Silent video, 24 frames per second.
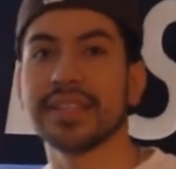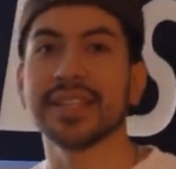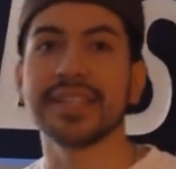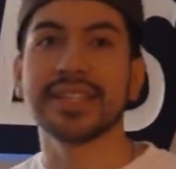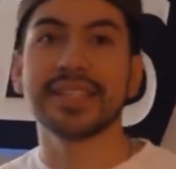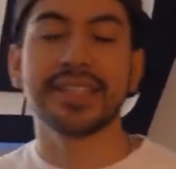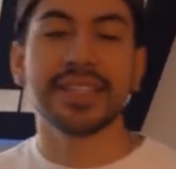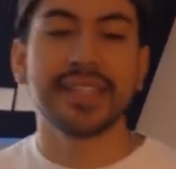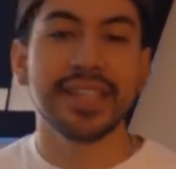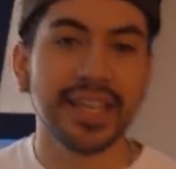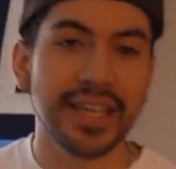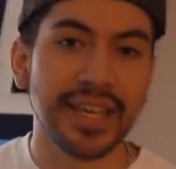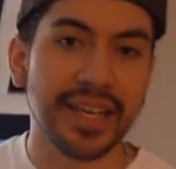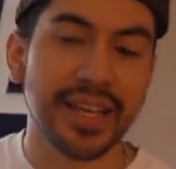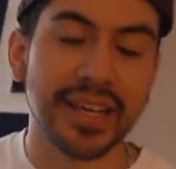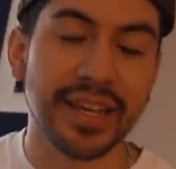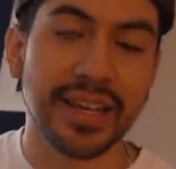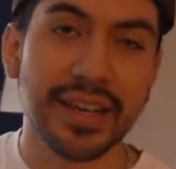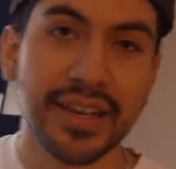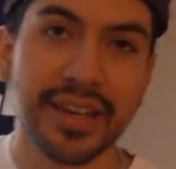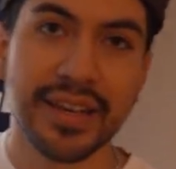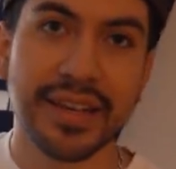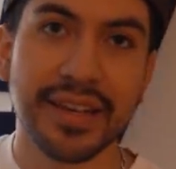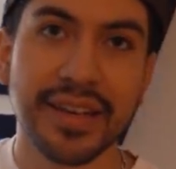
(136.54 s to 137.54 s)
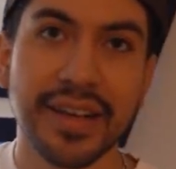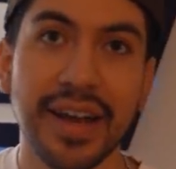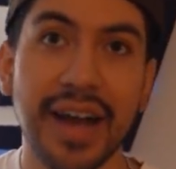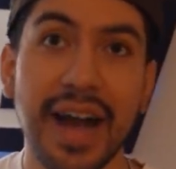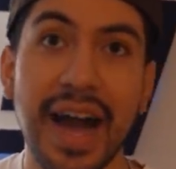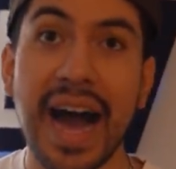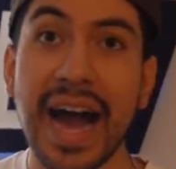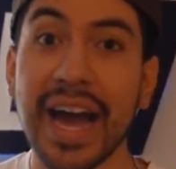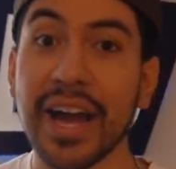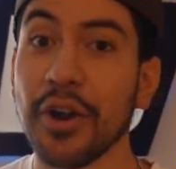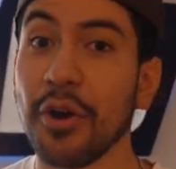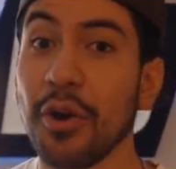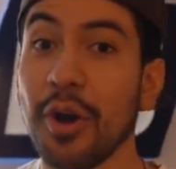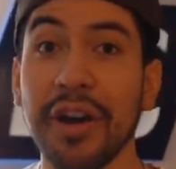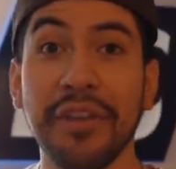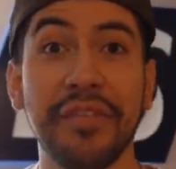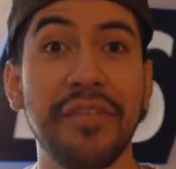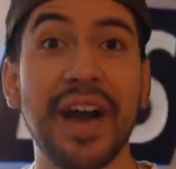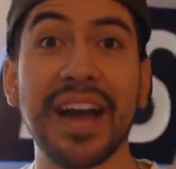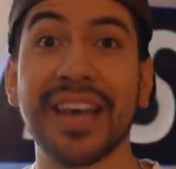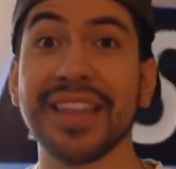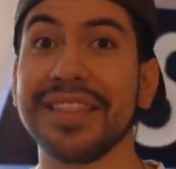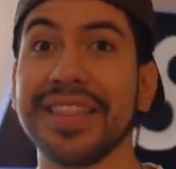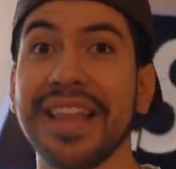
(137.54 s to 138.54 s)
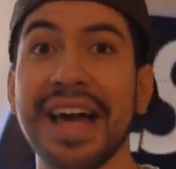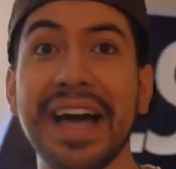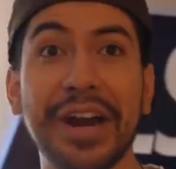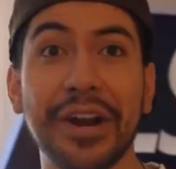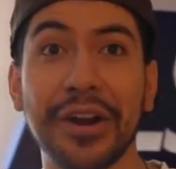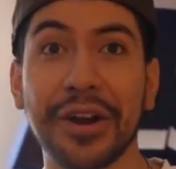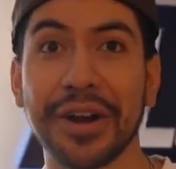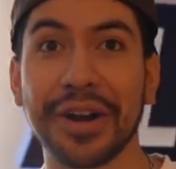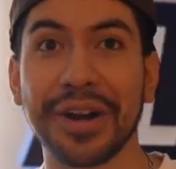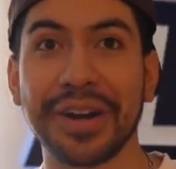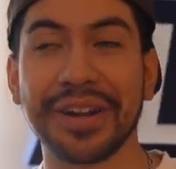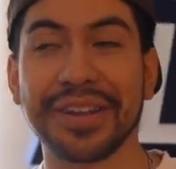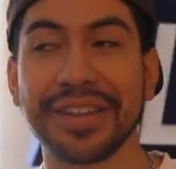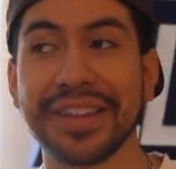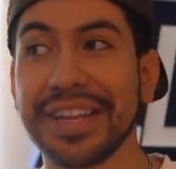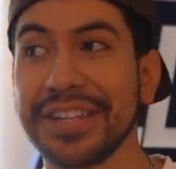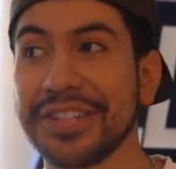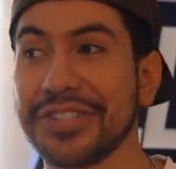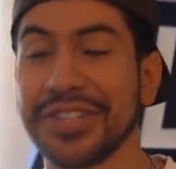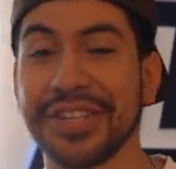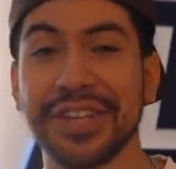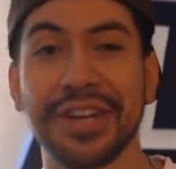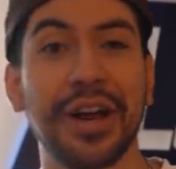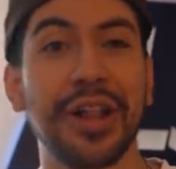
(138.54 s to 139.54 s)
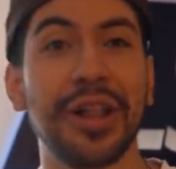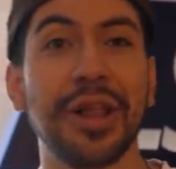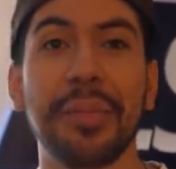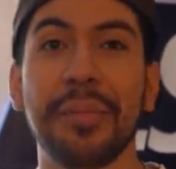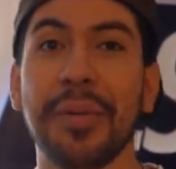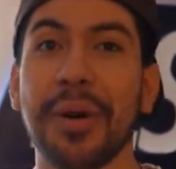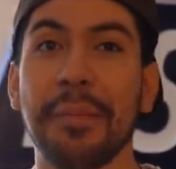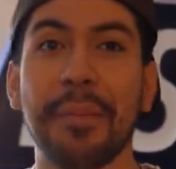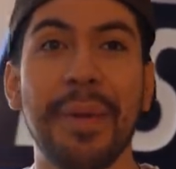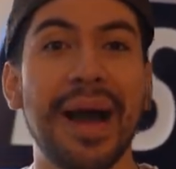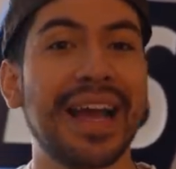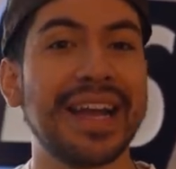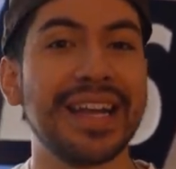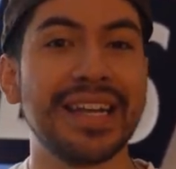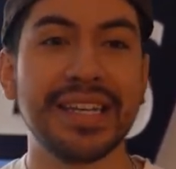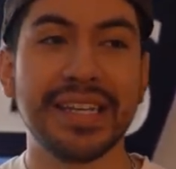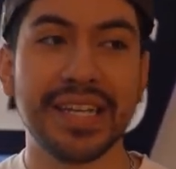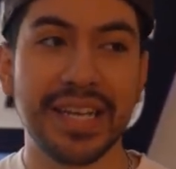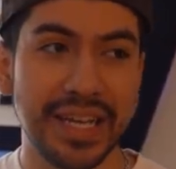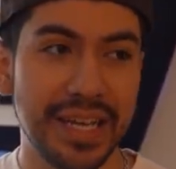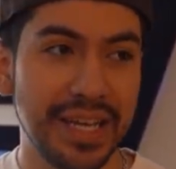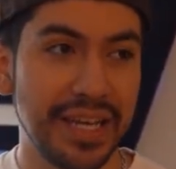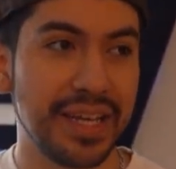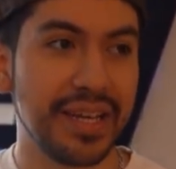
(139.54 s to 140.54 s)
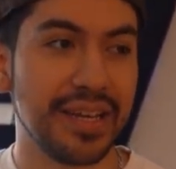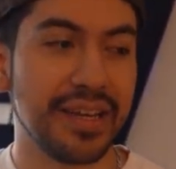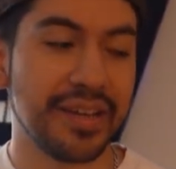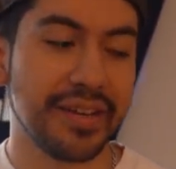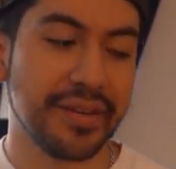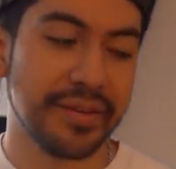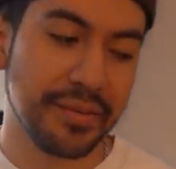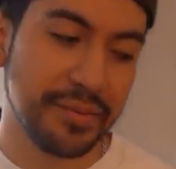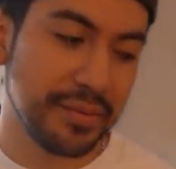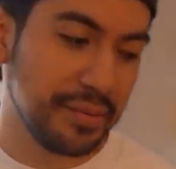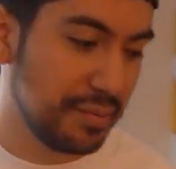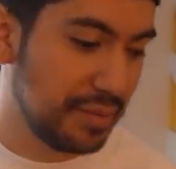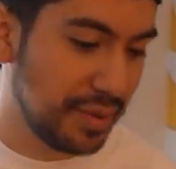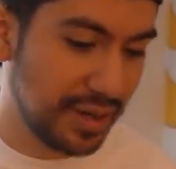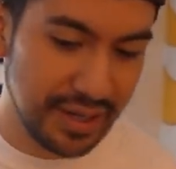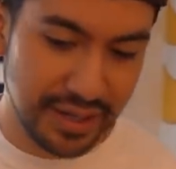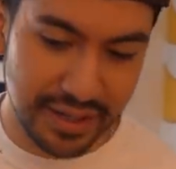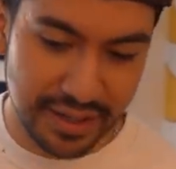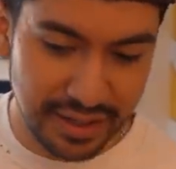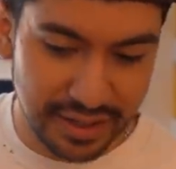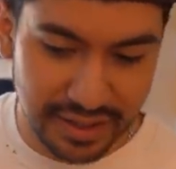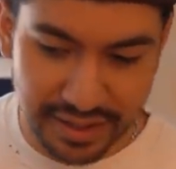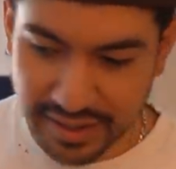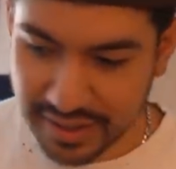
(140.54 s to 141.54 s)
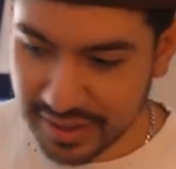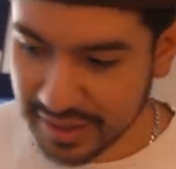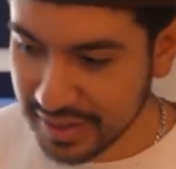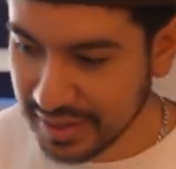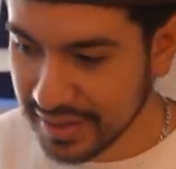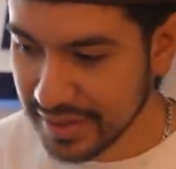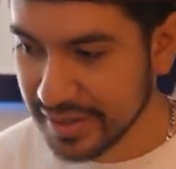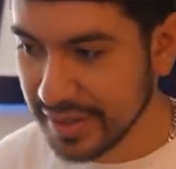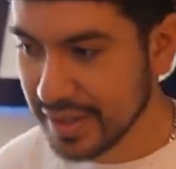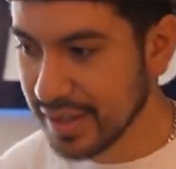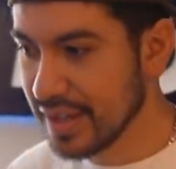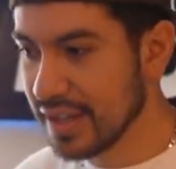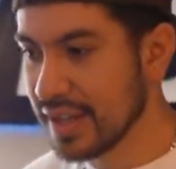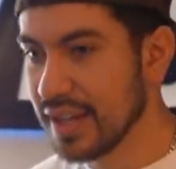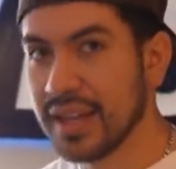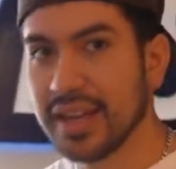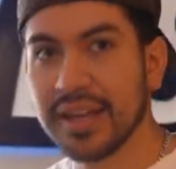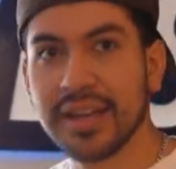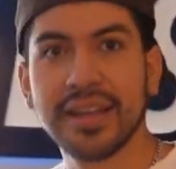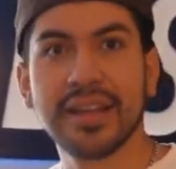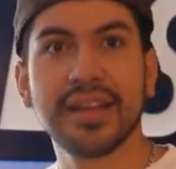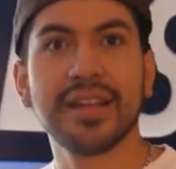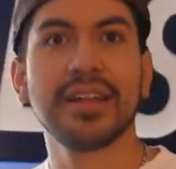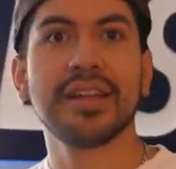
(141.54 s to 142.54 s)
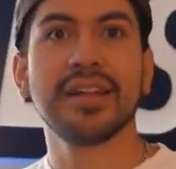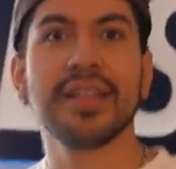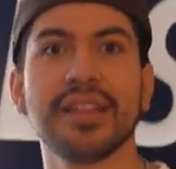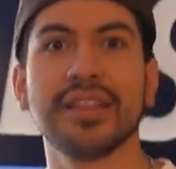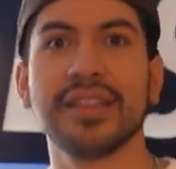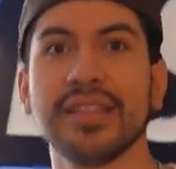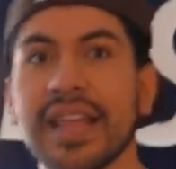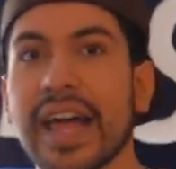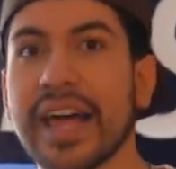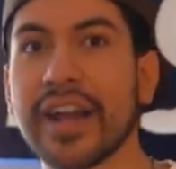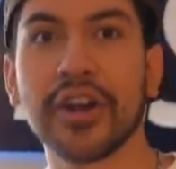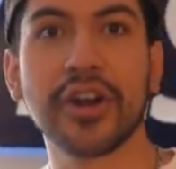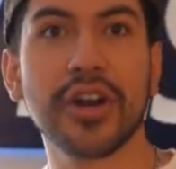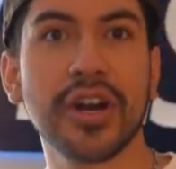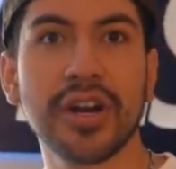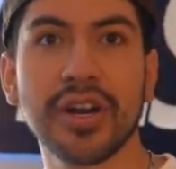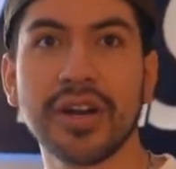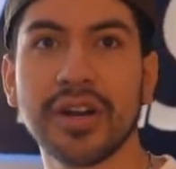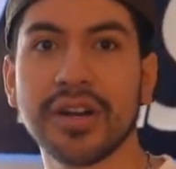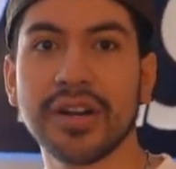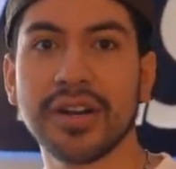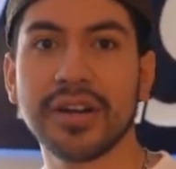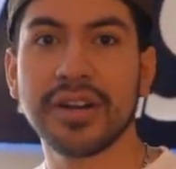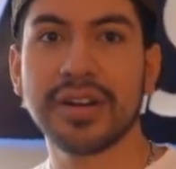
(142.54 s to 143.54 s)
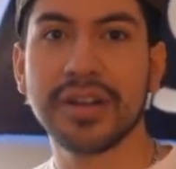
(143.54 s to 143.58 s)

the c i know if i let her then she all up on my d but letter